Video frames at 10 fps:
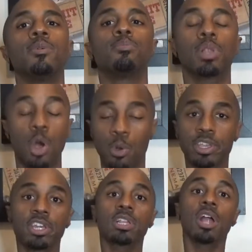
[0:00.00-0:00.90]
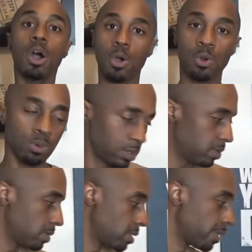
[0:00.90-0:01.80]
Blowing your load
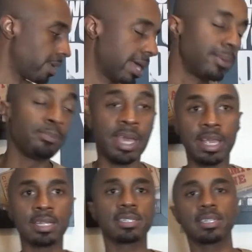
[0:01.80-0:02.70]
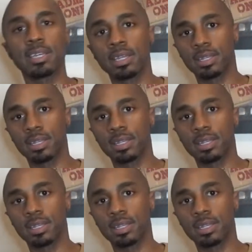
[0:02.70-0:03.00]
means,